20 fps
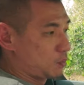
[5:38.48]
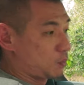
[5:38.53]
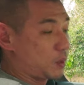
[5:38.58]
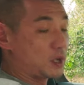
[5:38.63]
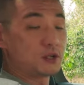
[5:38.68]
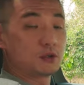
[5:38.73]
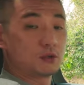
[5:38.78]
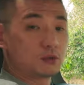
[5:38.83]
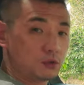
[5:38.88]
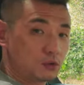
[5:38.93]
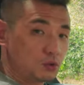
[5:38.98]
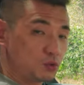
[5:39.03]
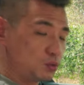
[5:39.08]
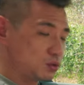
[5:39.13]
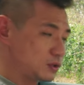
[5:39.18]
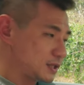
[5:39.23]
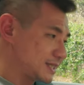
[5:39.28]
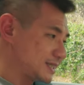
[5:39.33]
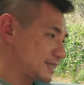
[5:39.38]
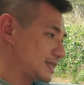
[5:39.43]
when you
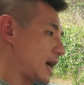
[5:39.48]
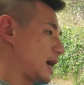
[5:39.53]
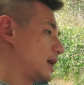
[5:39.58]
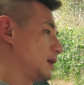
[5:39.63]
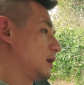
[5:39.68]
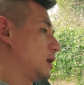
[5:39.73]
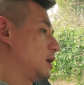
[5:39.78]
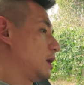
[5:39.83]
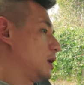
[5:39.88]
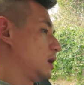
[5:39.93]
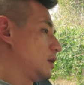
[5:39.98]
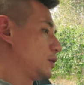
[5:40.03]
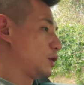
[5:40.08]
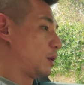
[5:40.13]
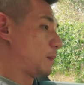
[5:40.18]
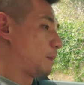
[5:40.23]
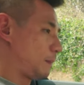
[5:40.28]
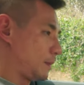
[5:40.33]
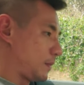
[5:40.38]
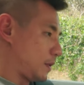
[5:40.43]
do start
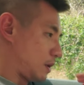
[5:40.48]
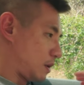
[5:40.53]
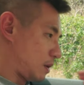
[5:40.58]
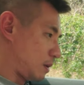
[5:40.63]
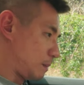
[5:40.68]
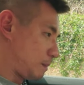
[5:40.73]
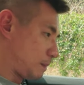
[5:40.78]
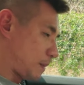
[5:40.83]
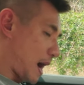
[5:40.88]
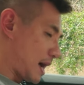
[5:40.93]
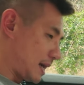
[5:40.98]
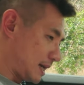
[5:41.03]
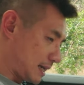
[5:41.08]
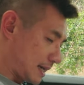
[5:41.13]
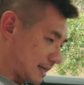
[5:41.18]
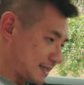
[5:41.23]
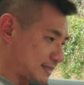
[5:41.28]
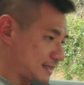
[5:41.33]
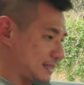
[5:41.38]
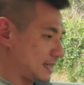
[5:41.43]
your, your
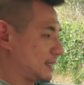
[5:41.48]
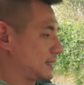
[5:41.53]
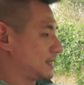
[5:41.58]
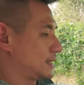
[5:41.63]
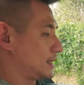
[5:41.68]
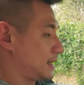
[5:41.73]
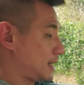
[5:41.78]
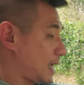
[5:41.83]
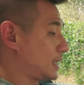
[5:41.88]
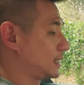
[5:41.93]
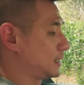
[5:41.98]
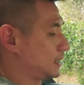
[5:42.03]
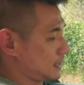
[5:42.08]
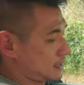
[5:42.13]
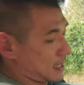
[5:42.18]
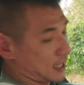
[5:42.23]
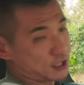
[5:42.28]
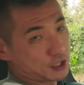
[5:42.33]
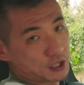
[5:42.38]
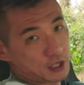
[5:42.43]
pilot assist, then
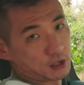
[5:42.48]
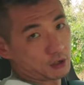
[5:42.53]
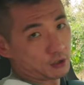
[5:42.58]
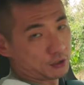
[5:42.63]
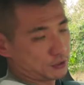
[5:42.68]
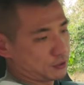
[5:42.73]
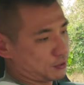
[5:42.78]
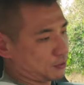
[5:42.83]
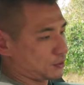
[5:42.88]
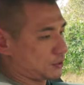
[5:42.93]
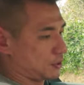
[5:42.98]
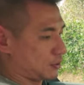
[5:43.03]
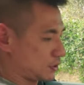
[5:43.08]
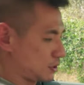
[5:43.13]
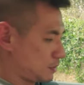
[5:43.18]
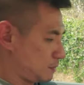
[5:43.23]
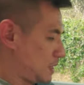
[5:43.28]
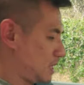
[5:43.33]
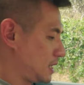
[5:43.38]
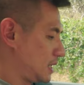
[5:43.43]
this actually controls your
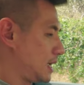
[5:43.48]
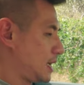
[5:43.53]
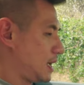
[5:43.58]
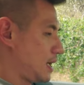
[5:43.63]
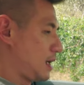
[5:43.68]
speed.